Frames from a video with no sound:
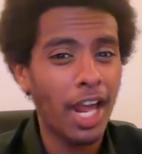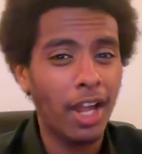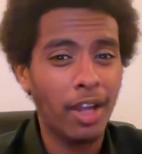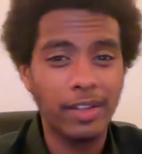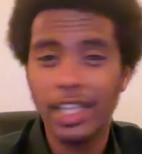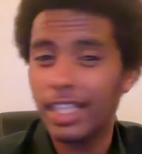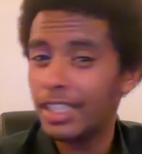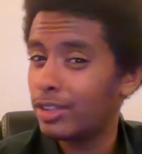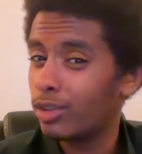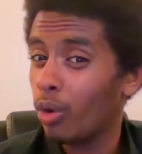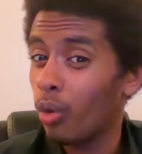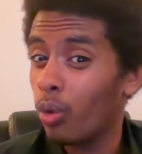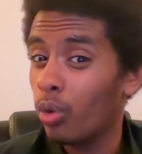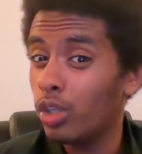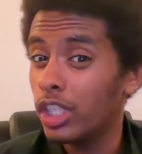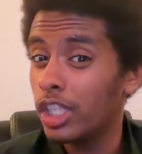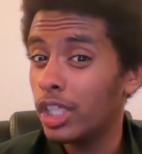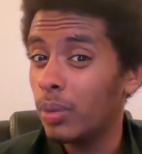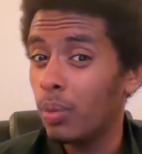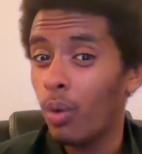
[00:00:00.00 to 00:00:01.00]
that's the
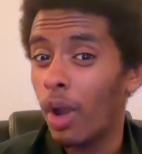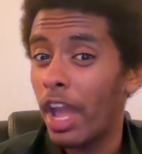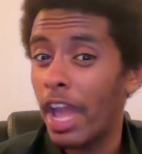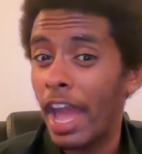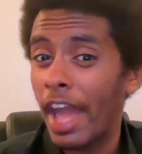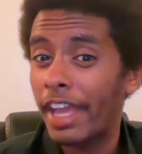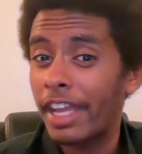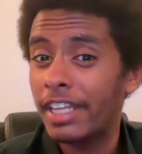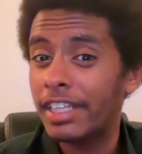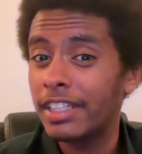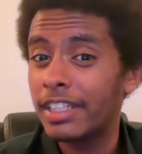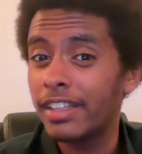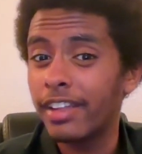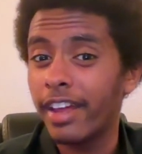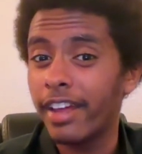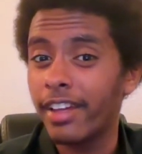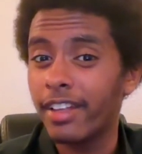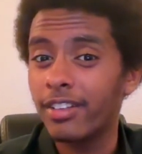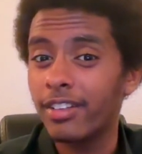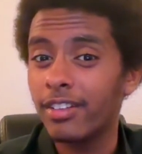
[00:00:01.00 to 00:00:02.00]
only way I can,
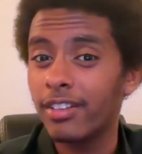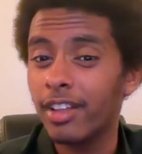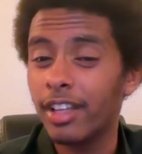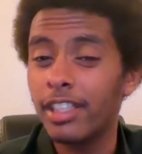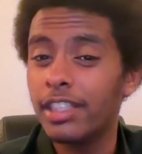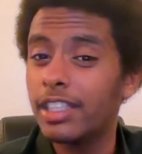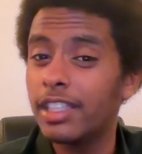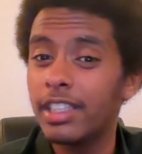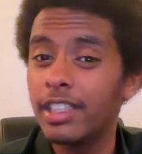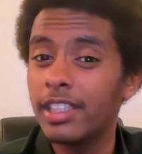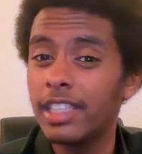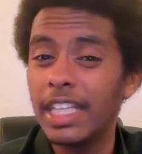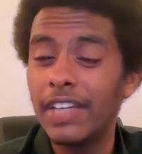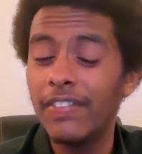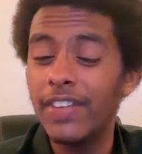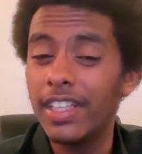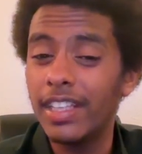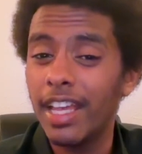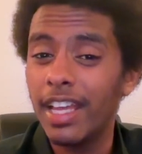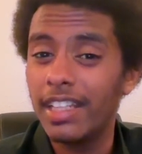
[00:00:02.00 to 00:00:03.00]
like, and
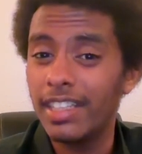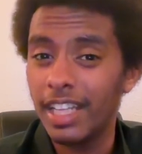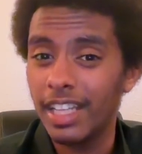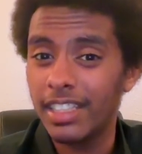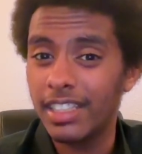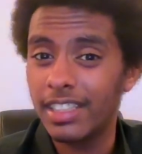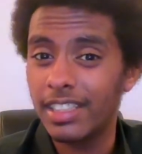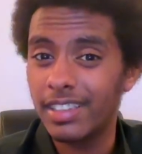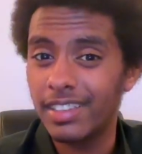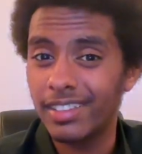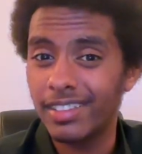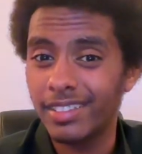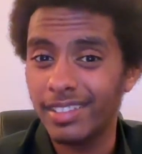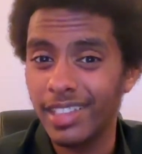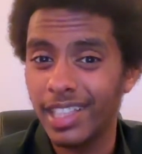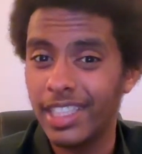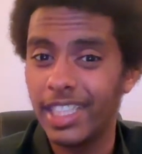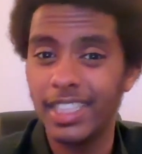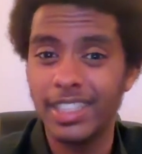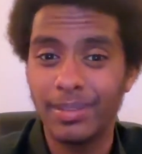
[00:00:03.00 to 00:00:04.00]
even then, that's
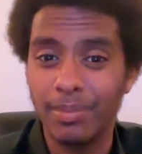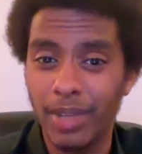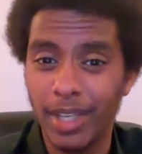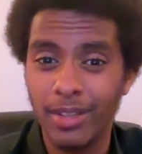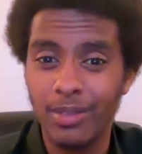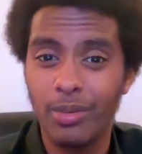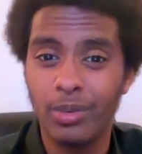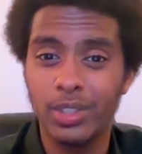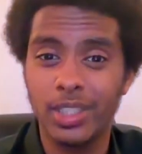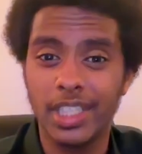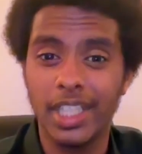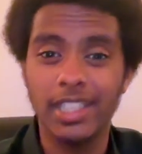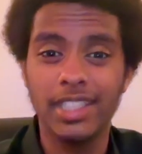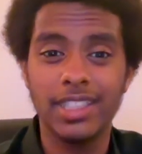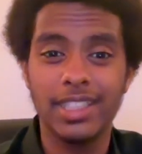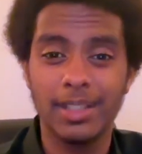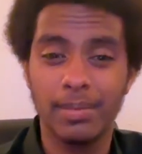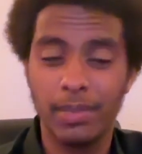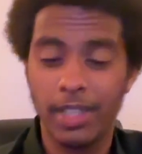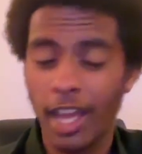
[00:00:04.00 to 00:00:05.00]
that doesn't make no sense
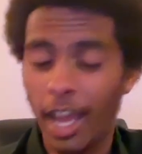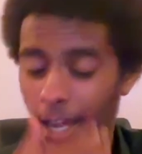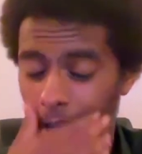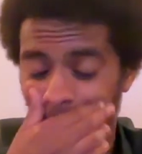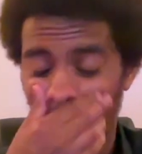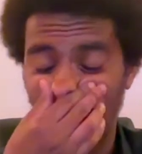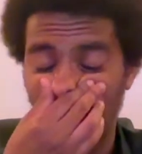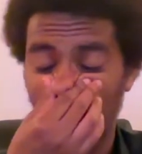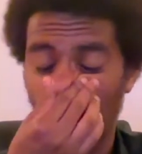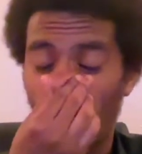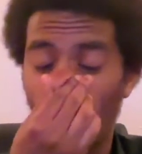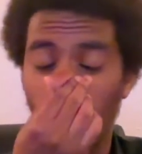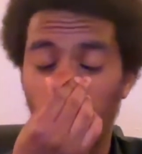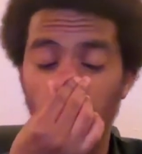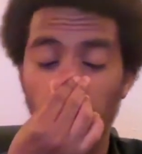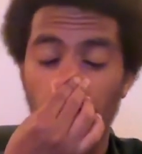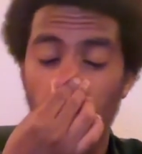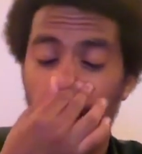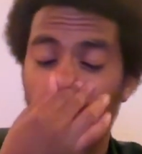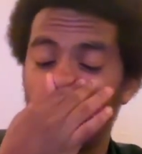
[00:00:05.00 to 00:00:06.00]
to me. I, I, I don't
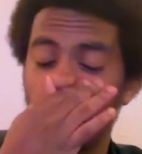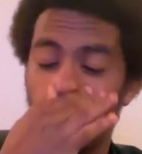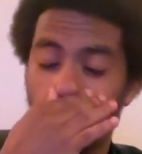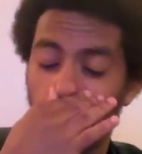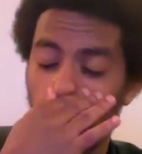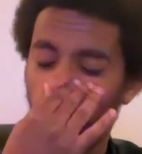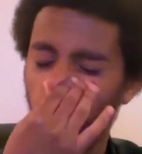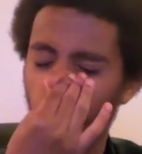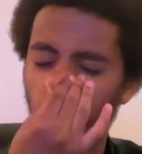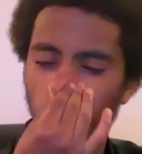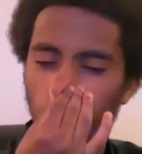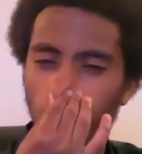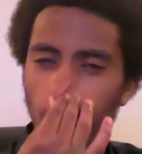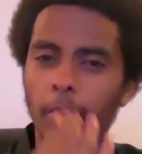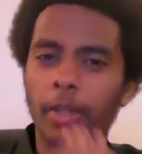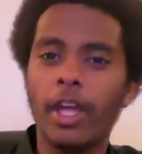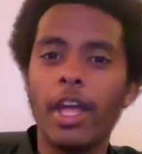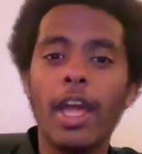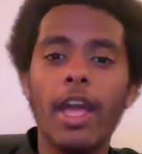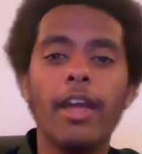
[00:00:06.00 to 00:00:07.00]
get it.
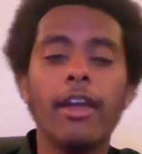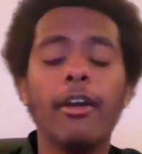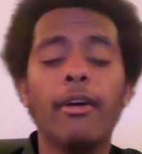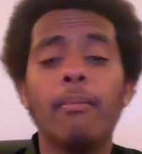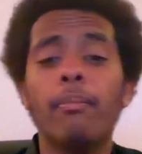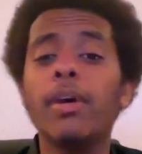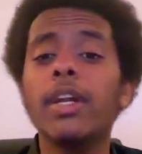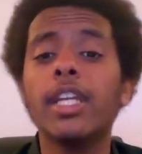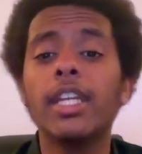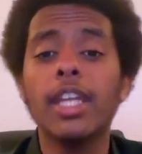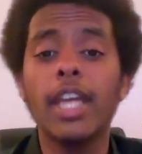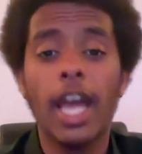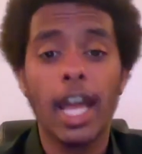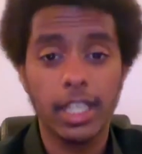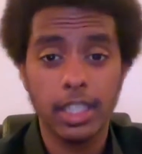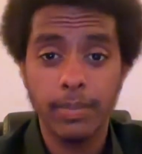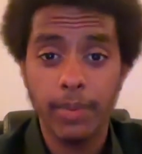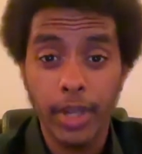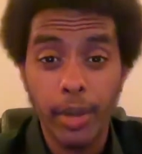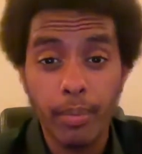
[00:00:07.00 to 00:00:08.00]
But he
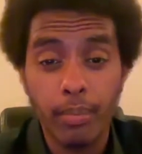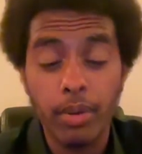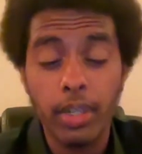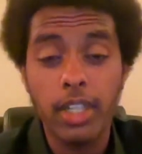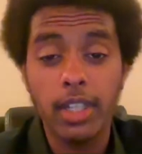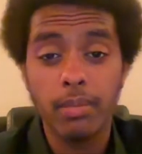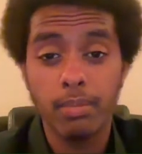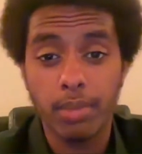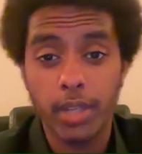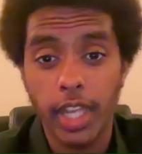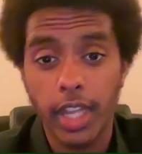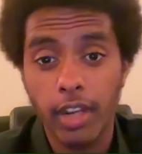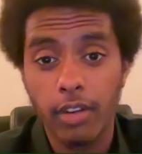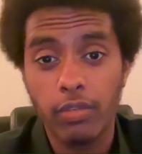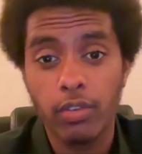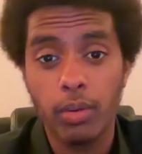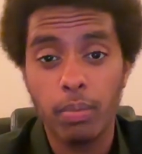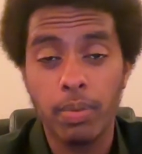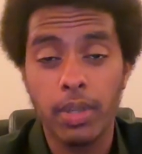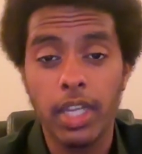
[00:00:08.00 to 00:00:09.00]
has been a brilliant player
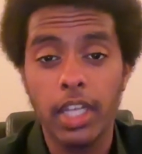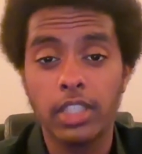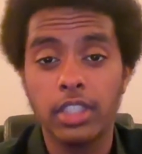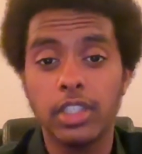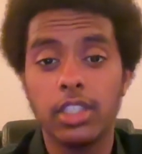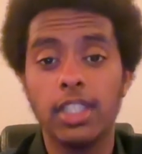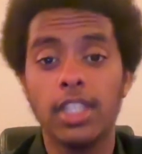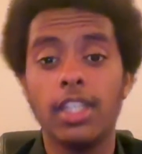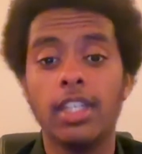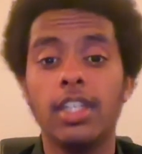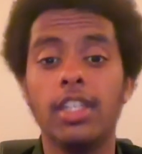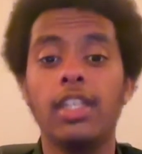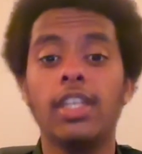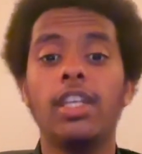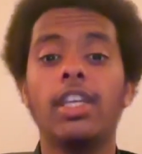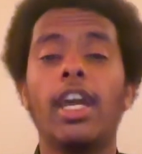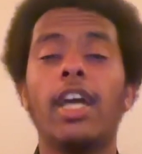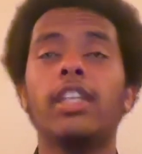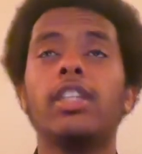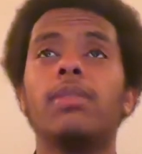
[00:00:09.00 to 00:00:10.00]
for PSG. He
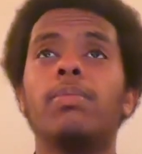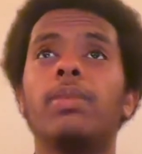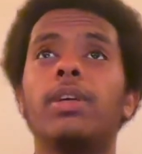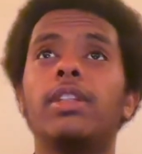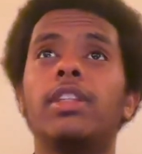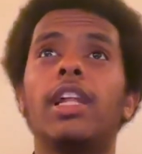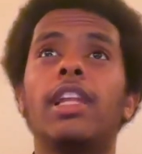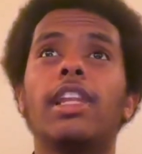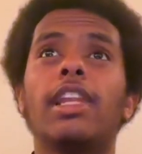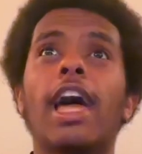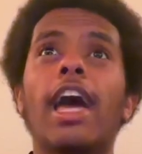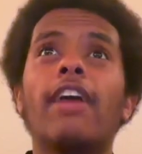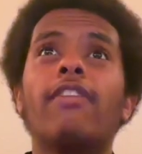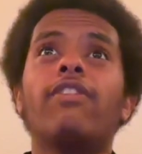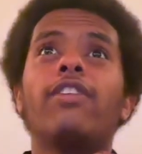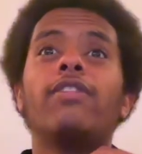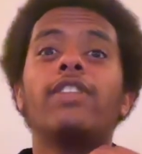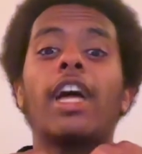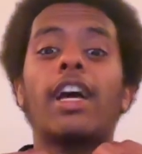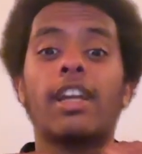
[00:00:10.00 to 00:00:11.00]
has been the life
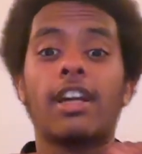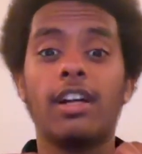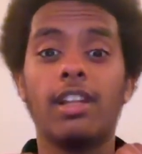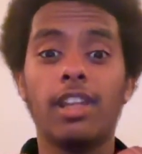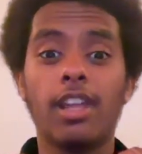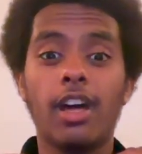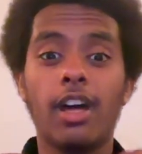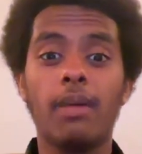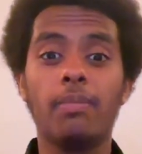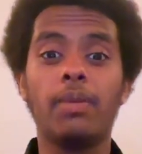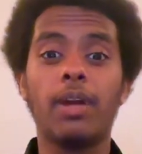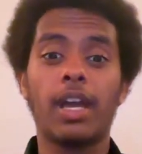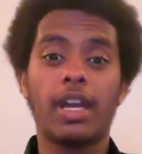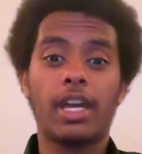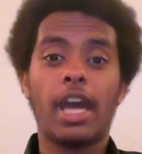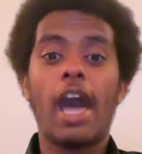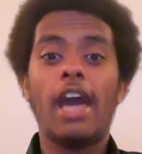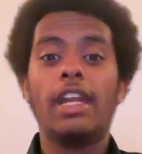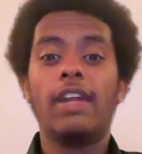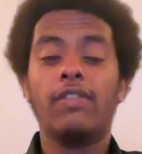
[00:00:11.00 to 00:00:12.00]
of that club,
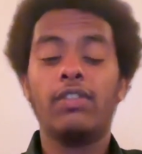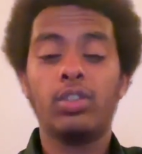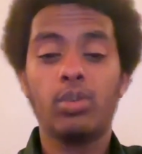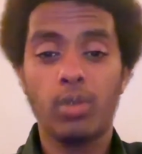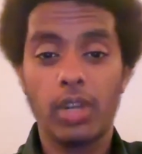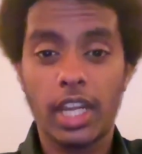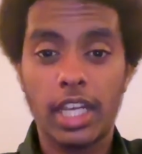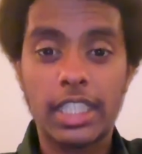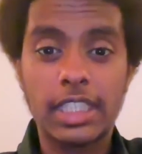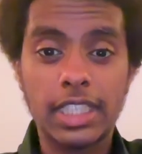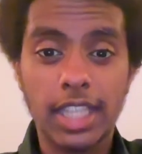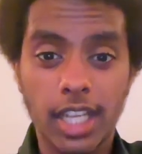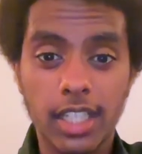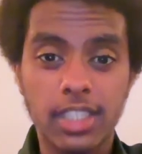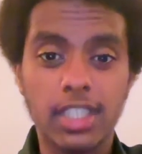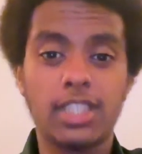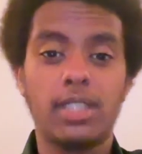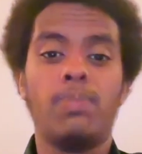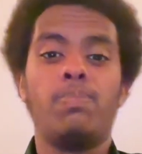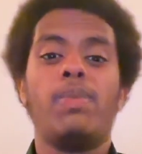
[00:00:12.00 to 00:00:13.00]
kind of to an extent,
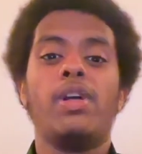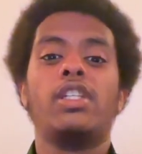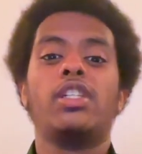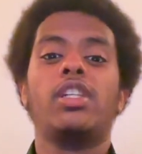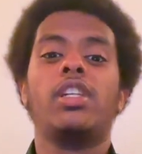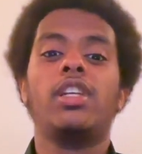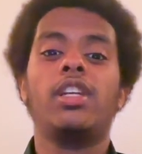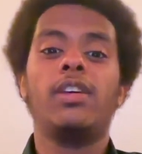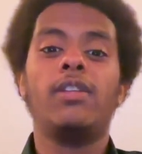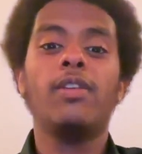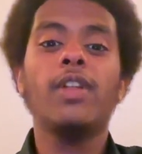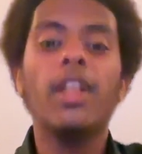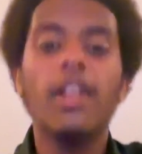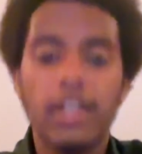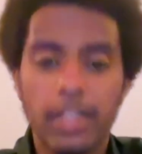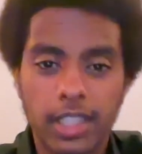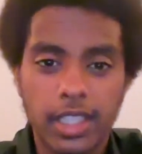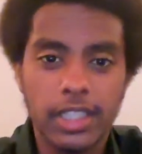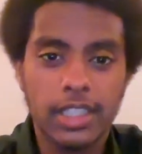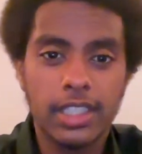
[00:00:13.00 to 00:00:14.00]
especially
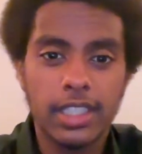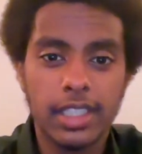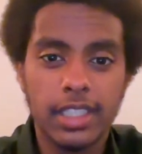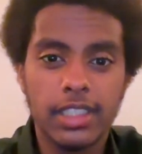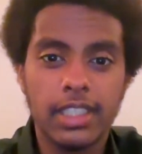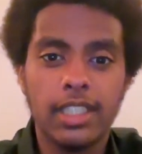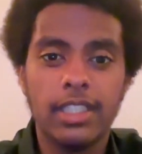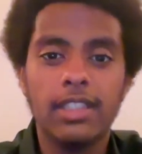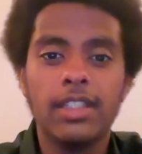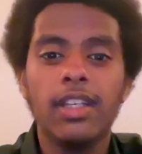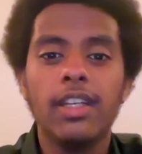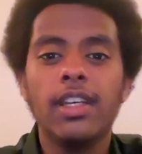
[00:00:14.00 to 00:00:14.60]
this season,